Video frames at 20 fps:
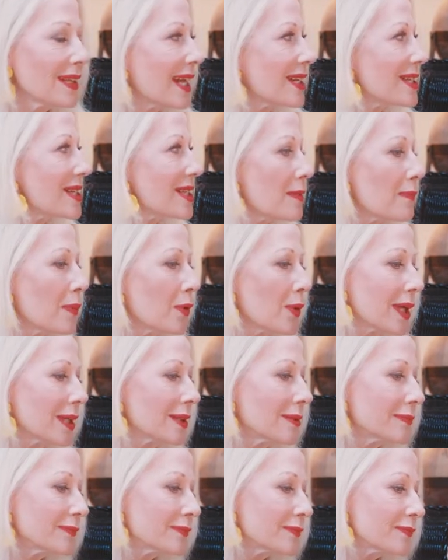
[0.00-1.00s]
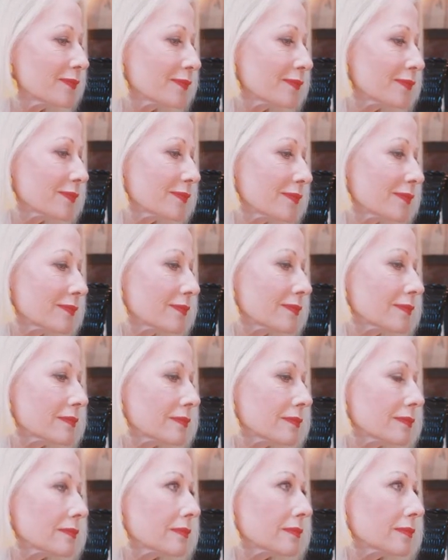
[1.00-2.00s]

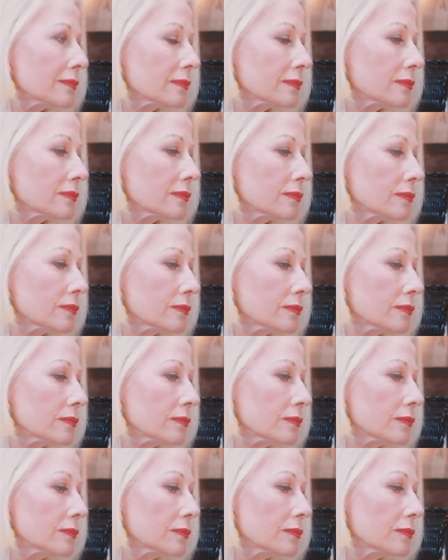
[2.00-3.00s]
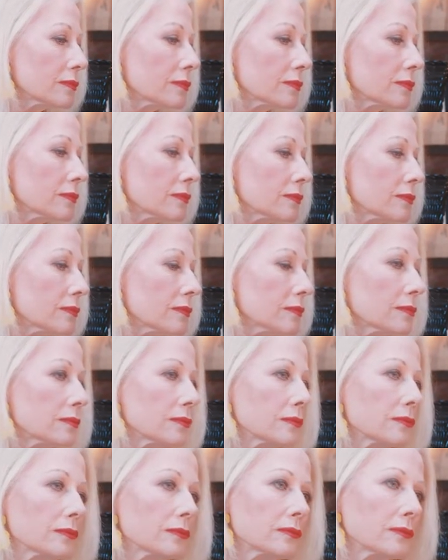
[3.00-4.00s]

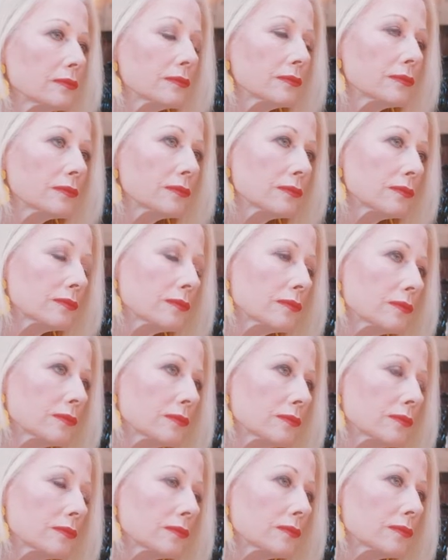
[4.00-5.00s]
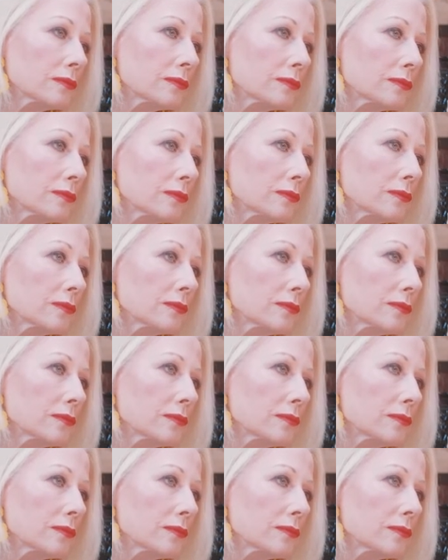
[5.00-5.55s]
(silent)